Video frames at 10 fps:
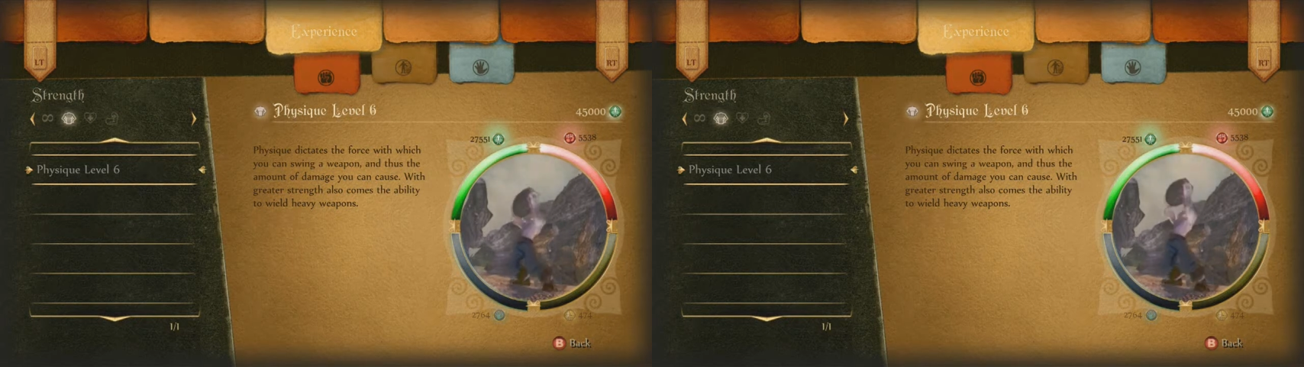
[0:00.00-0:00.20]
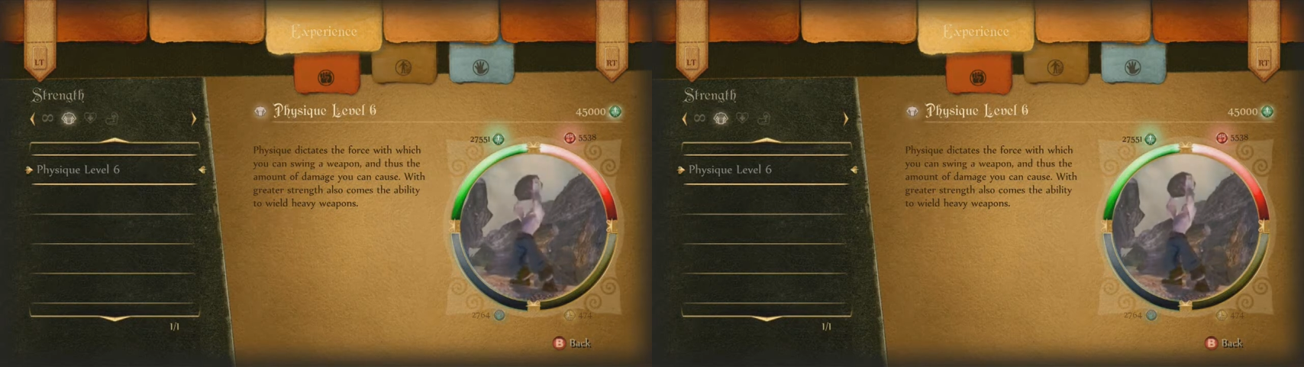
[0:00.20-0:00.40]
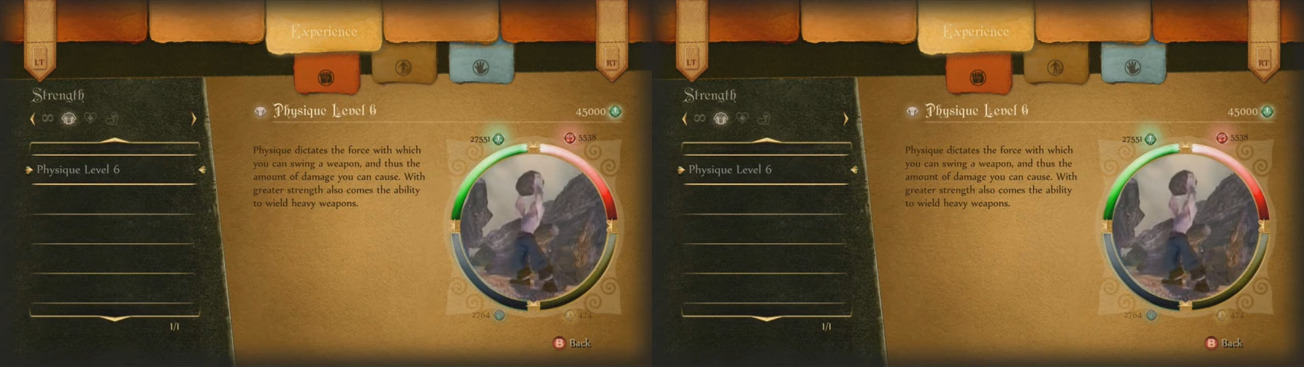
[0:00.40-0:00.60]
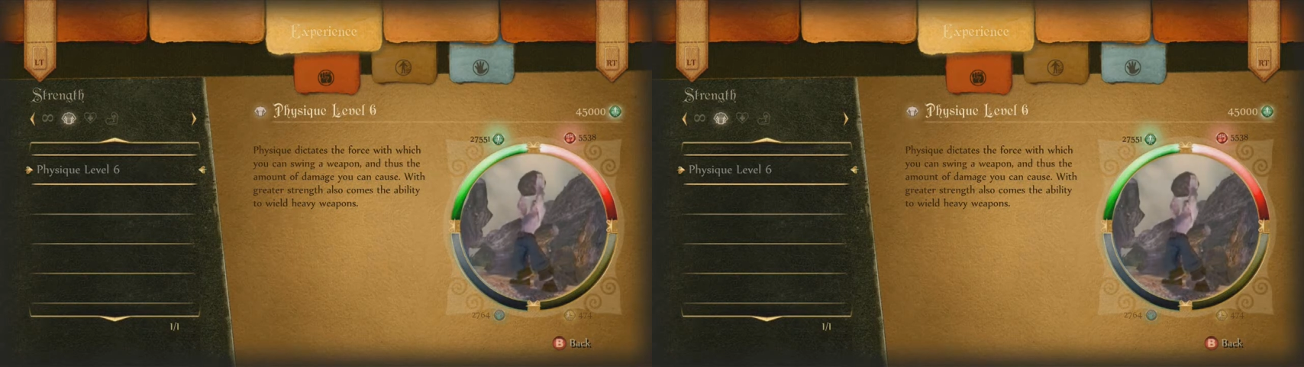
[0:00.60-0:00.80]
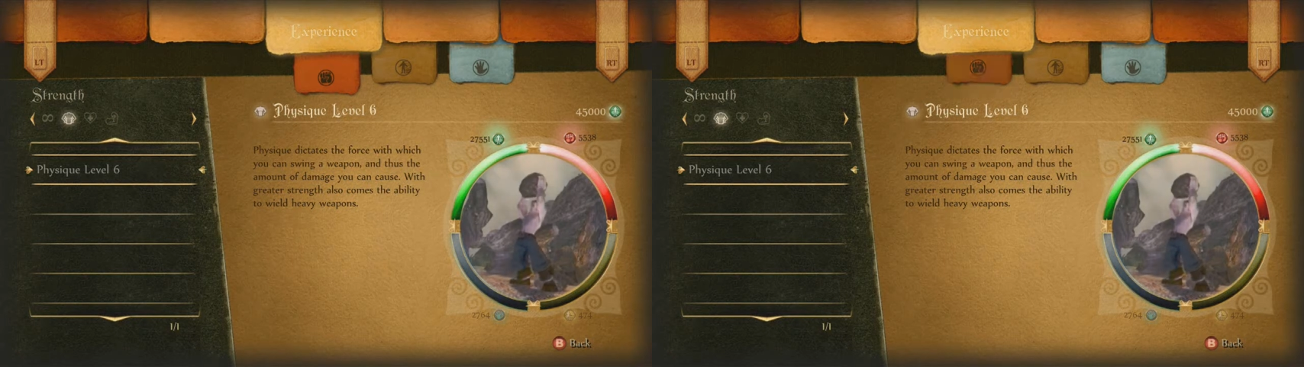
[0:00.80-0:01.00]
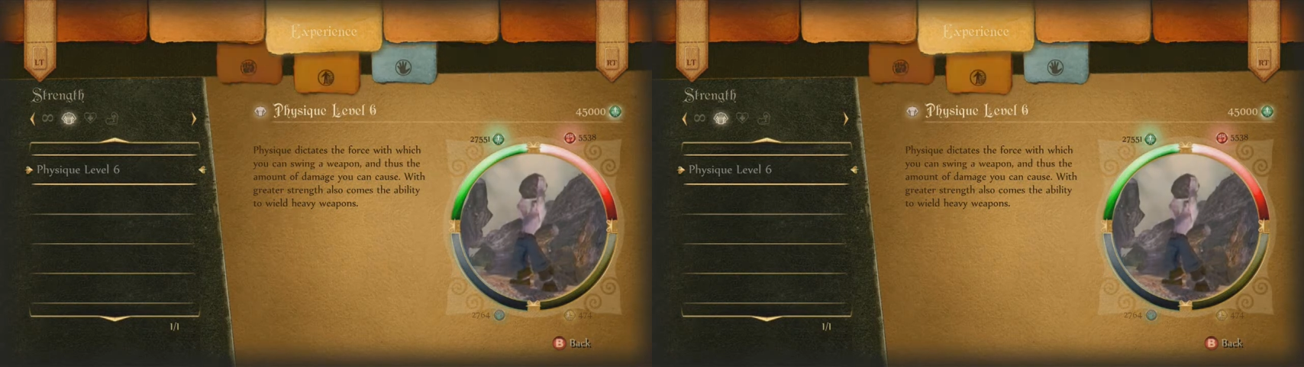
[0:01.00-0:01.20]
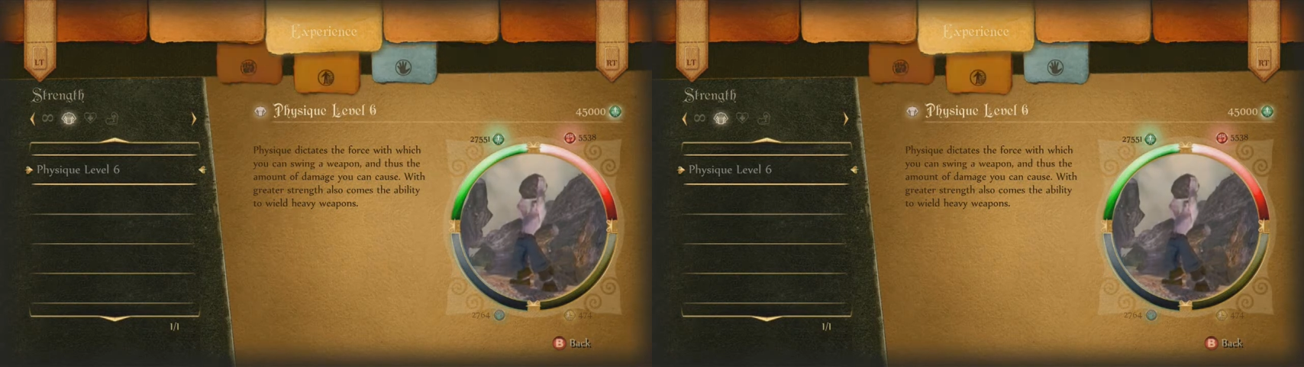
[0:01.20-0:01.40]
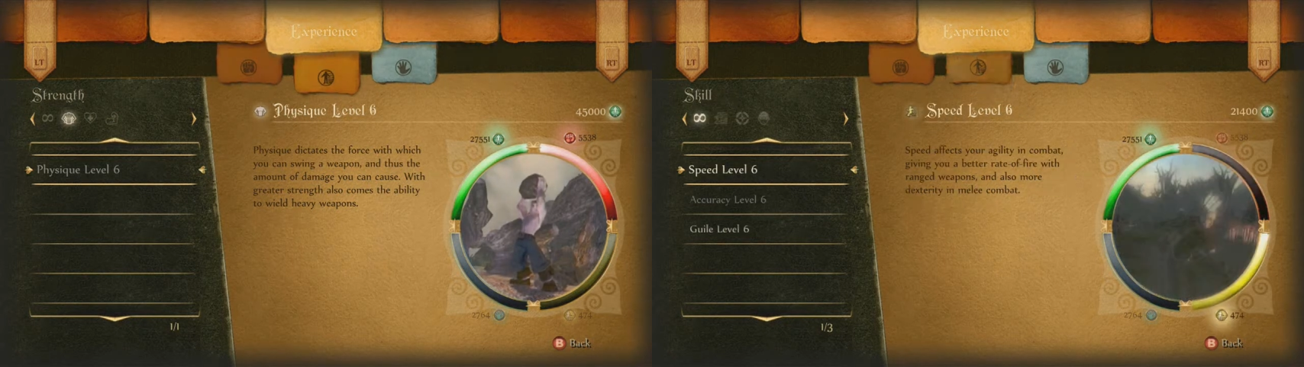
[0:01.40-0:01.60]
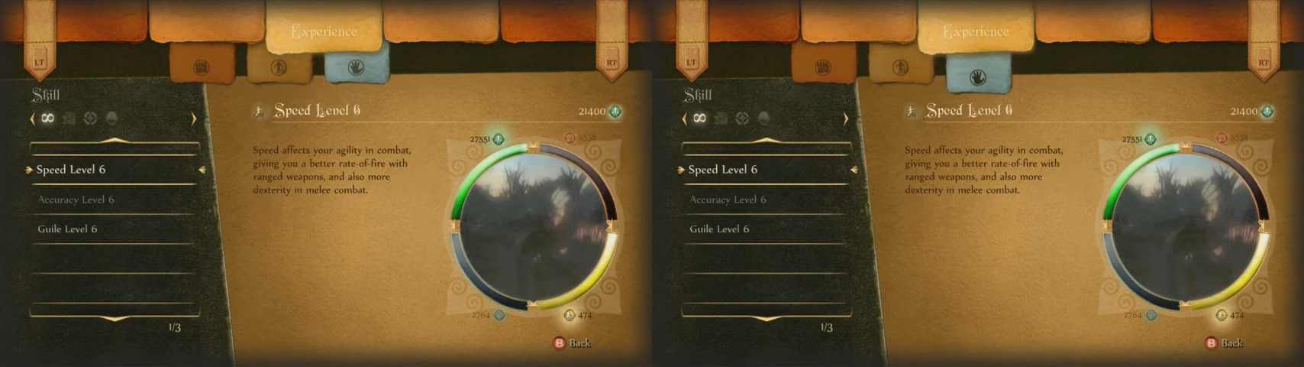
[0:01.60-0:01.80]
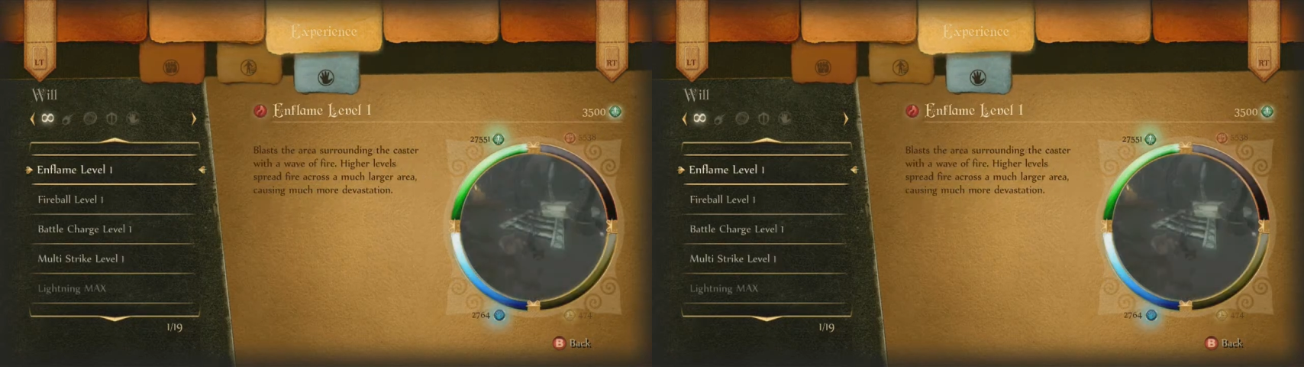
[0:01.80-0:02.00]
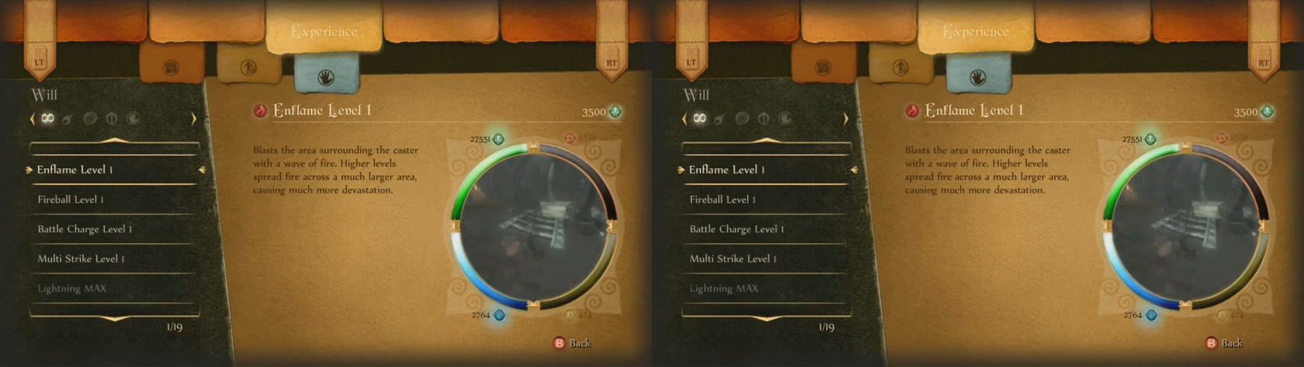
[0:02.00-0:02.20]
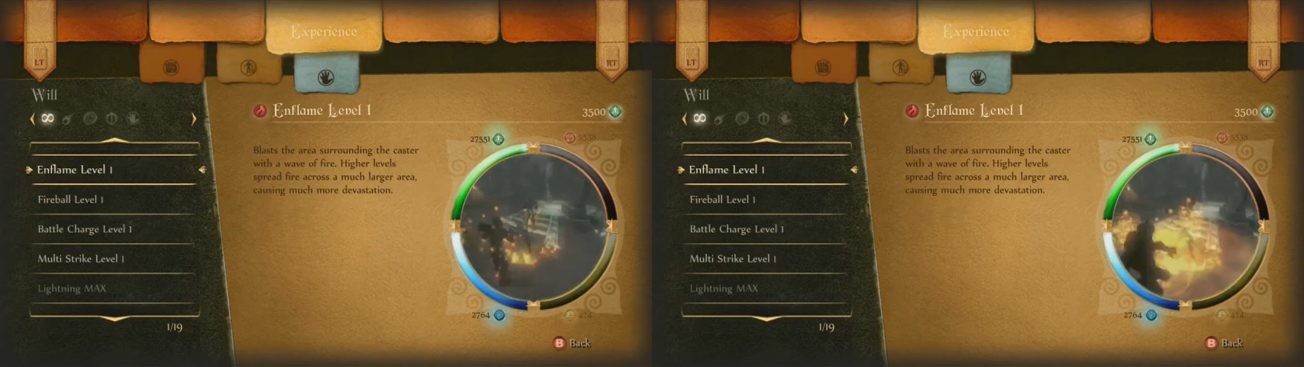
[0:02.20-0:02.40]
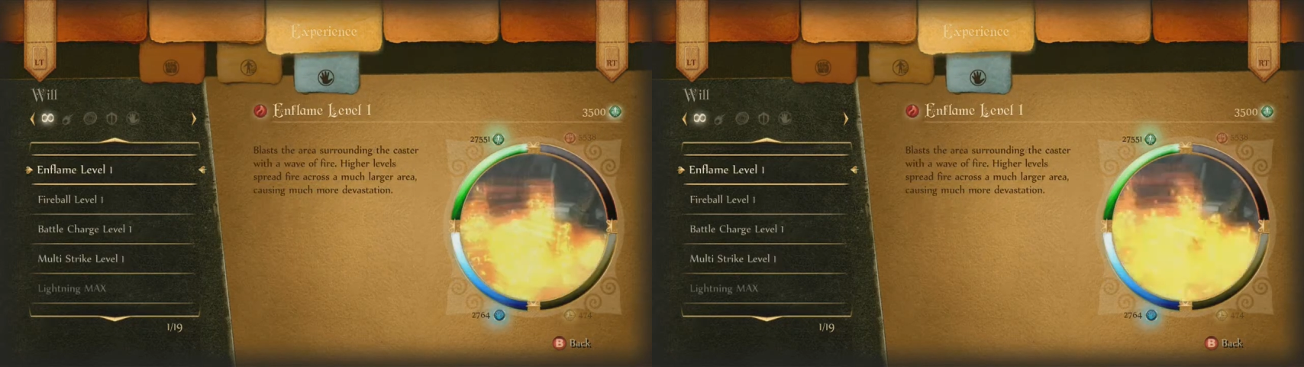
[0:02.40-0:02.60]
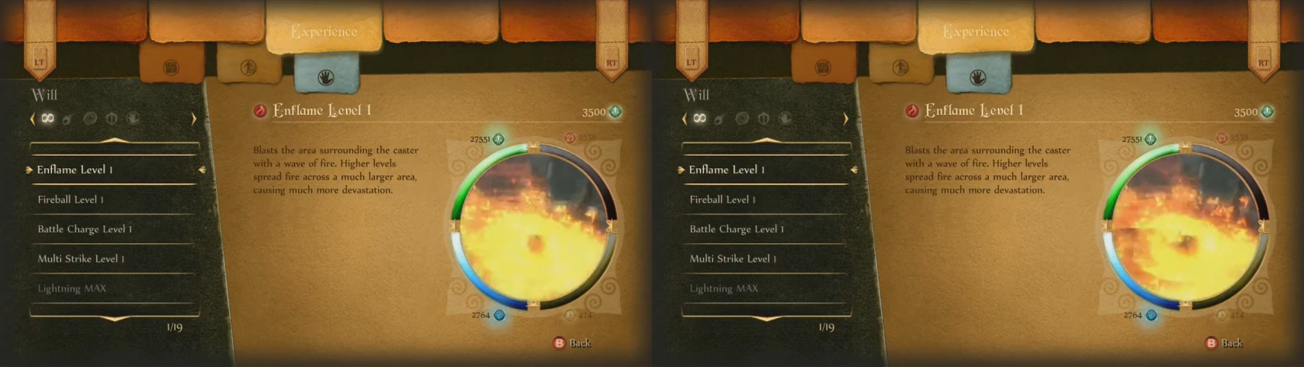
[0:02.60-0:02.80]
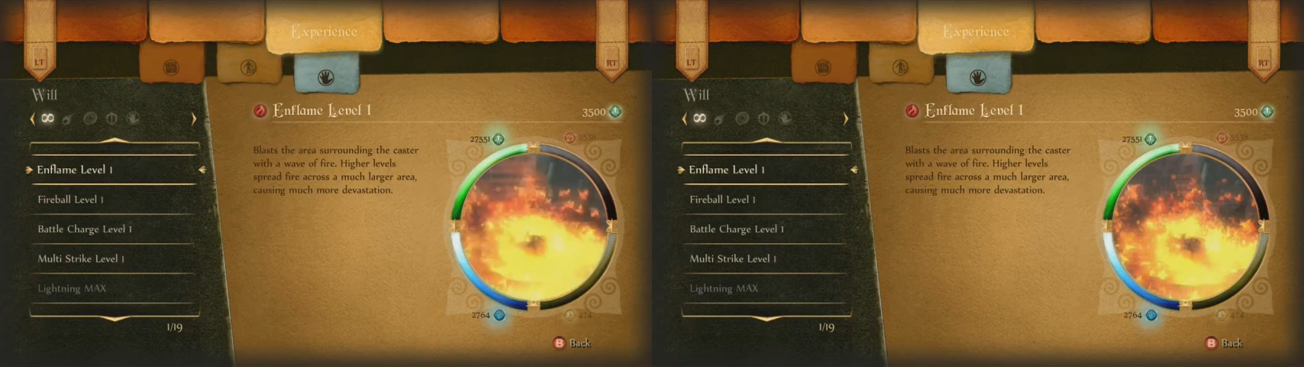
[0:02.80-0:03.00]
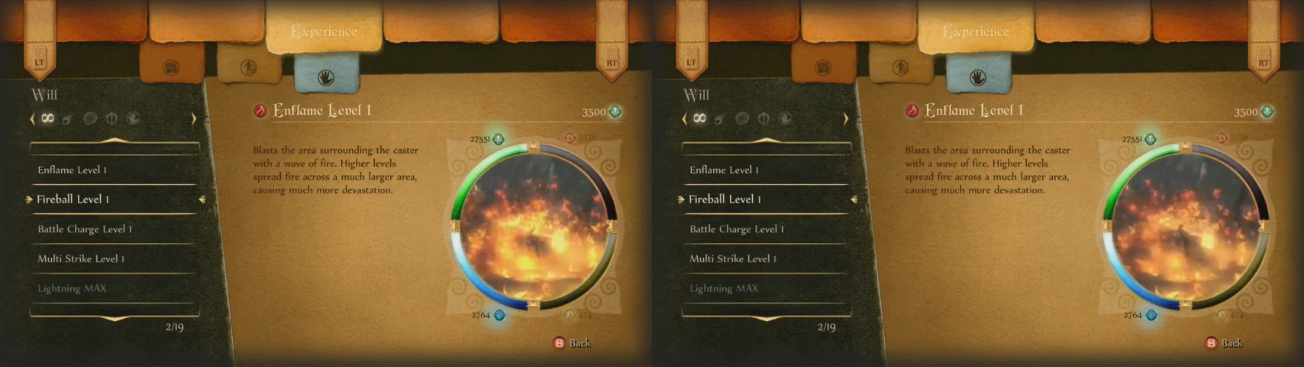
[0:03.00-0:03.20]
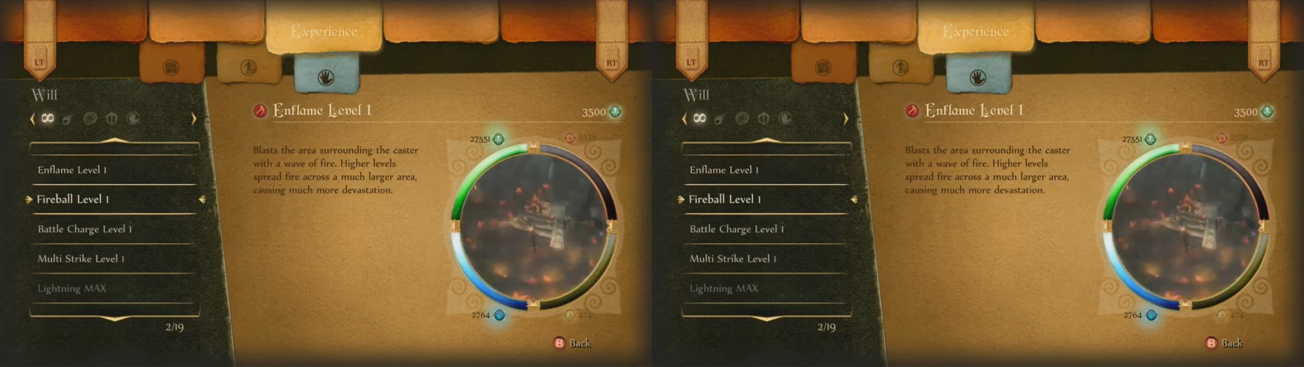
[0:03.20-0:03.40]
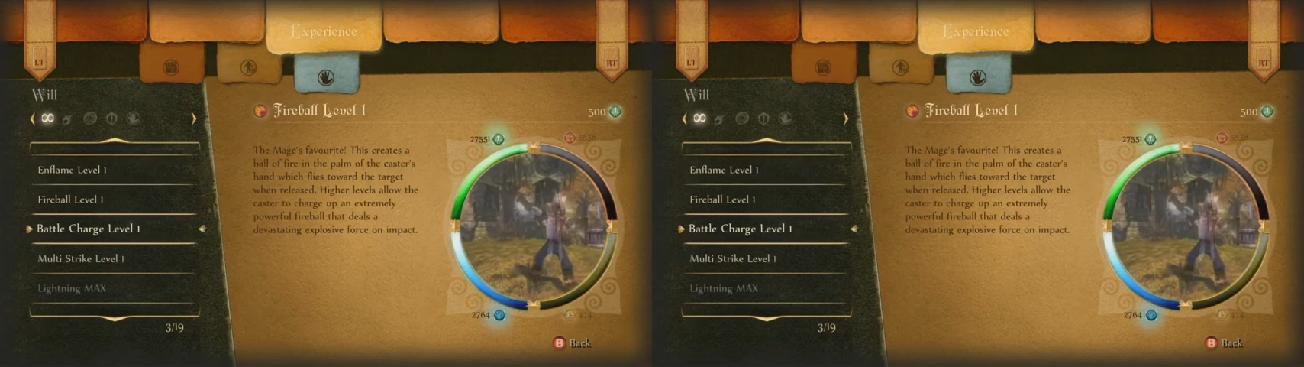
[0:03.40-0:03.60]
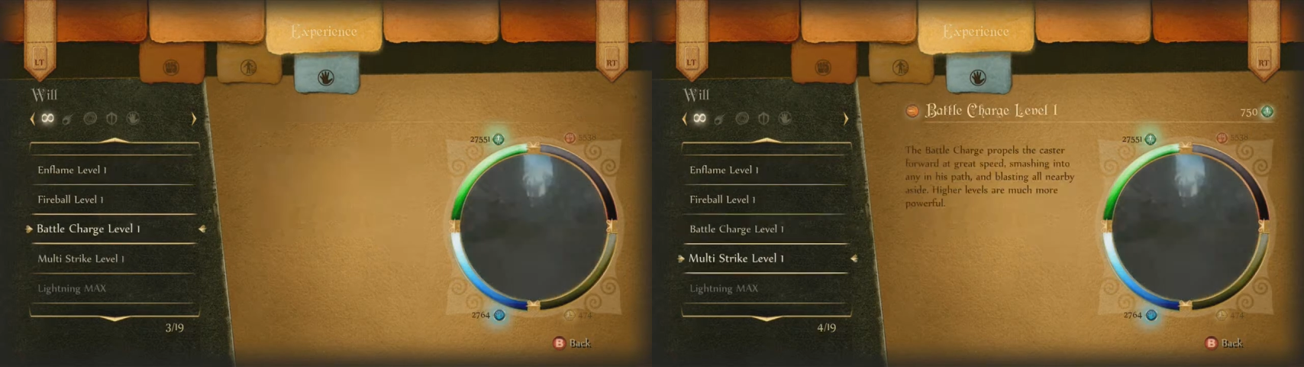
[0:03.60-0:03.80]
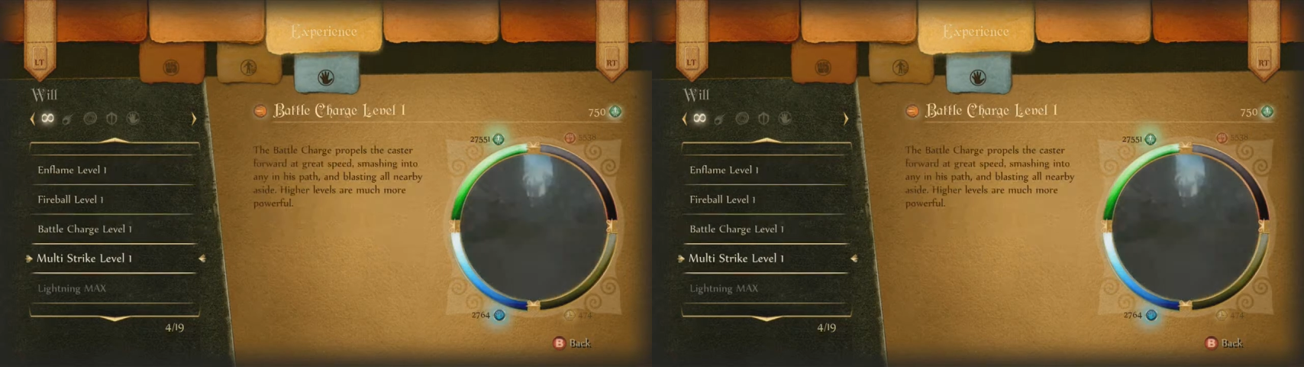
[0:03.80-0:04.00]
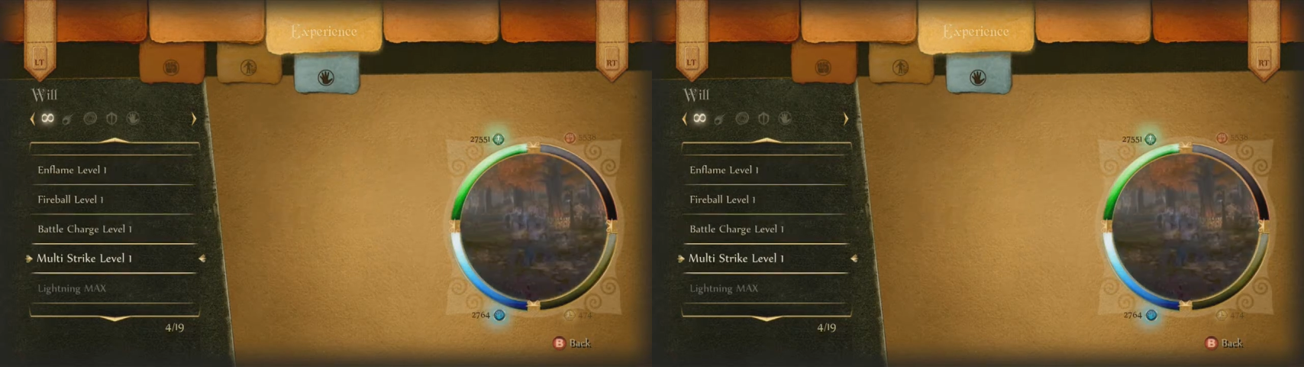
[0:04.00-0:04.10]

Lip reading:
Nobody's mouth can be seen.